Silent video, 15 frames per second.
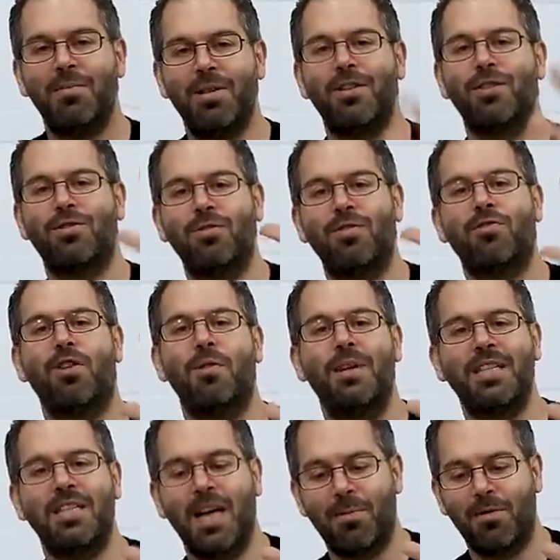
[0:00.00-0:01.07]
because with
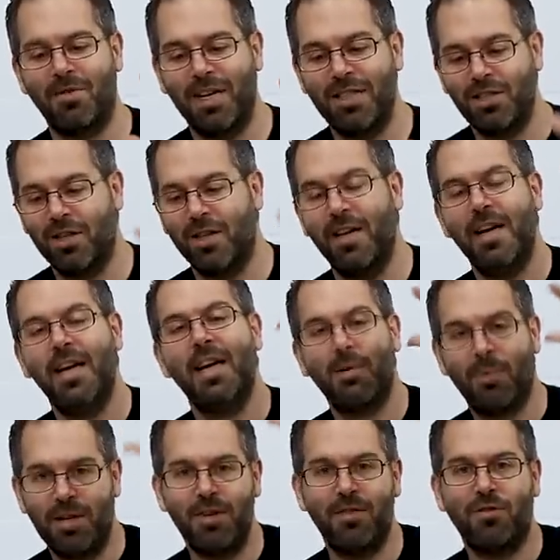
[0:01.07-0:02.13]
chromatic aberration,
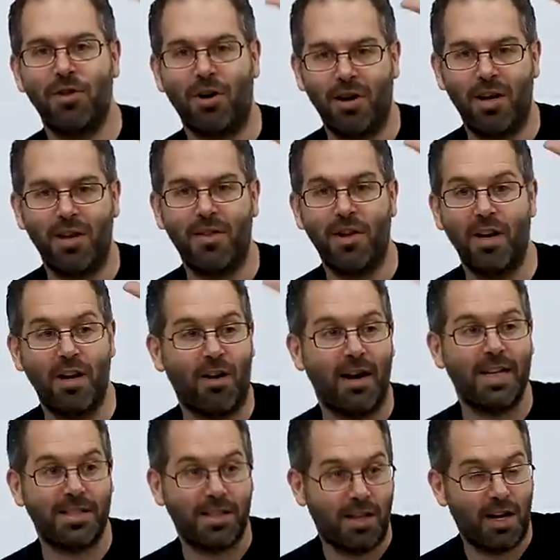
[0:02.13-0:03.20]
when you've got the
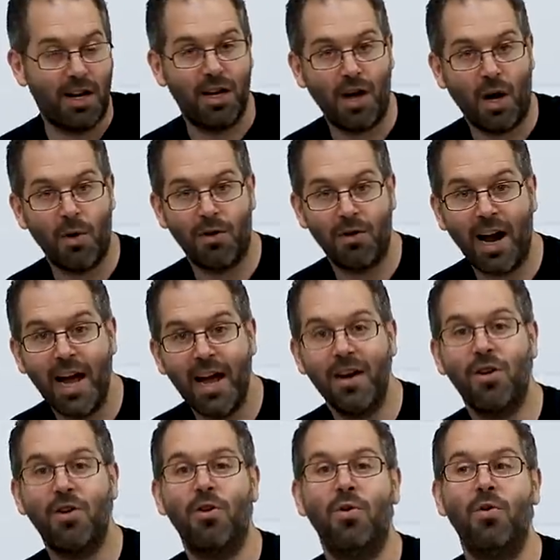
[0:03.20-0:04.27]
light at a lower
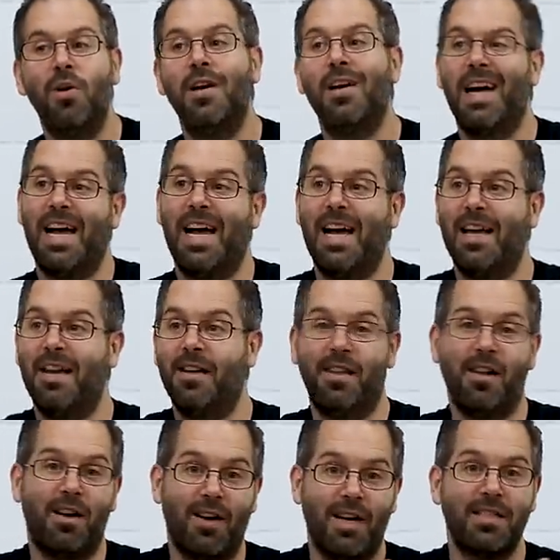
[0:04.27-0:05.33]
angle and
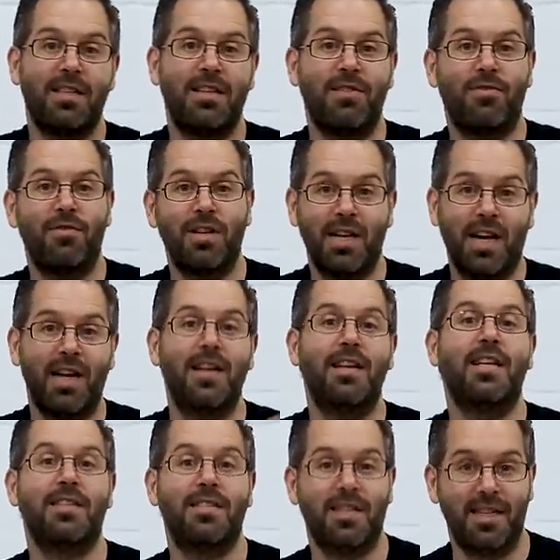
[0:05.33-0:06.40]
the light's a different color,
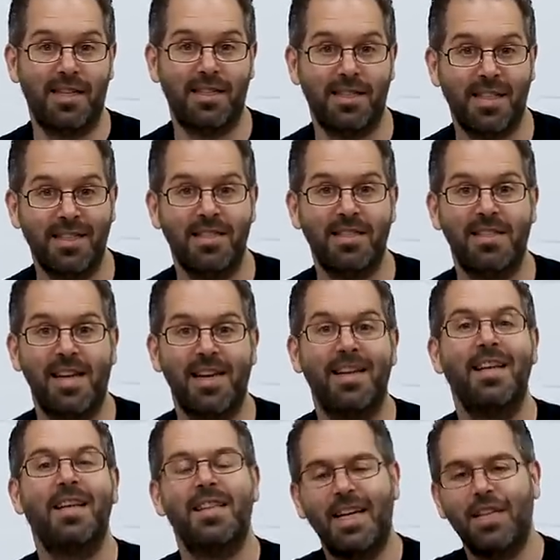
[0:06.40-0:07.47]
let's say a sunset,
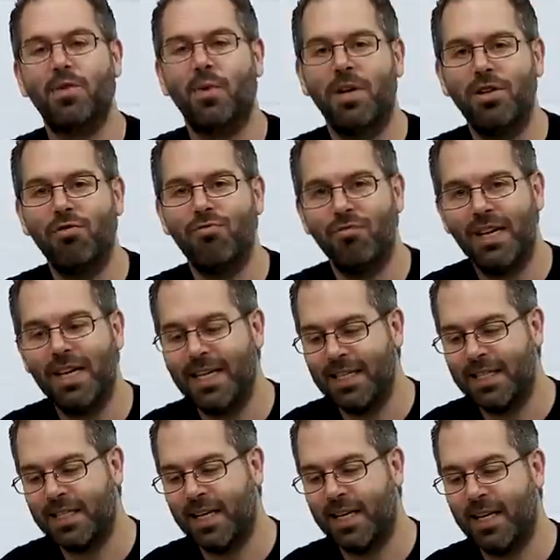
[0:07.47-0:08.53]
that's when you
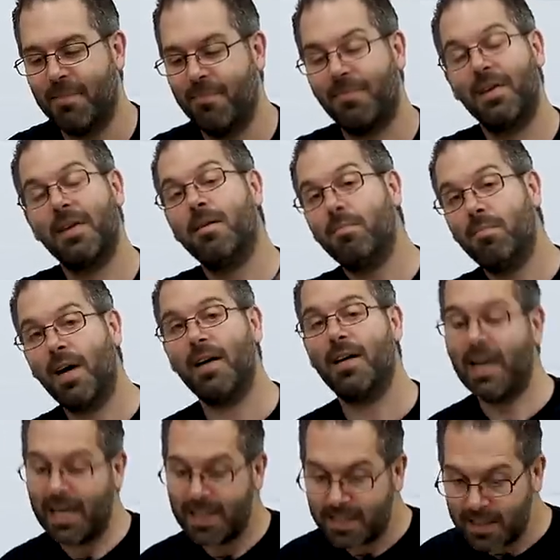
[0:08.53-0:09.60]
really see it.
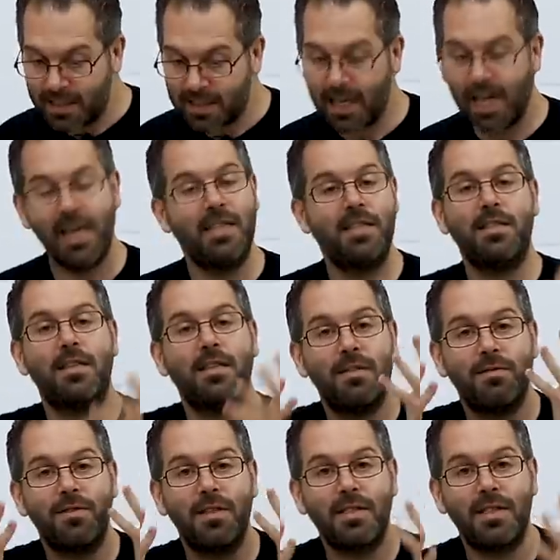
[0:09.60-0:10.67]
But as it stands,
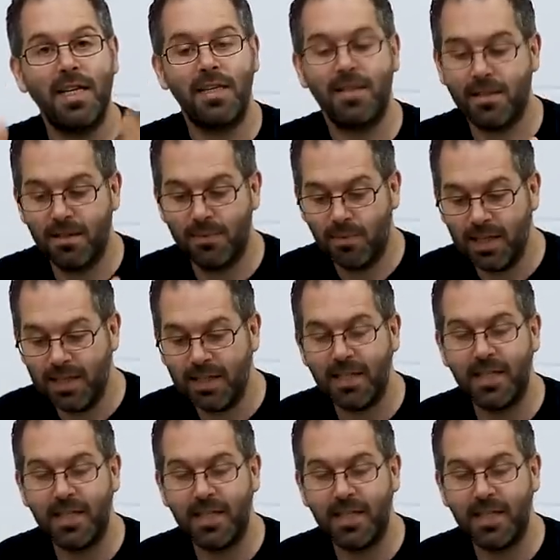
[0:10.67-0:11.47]
for the test that we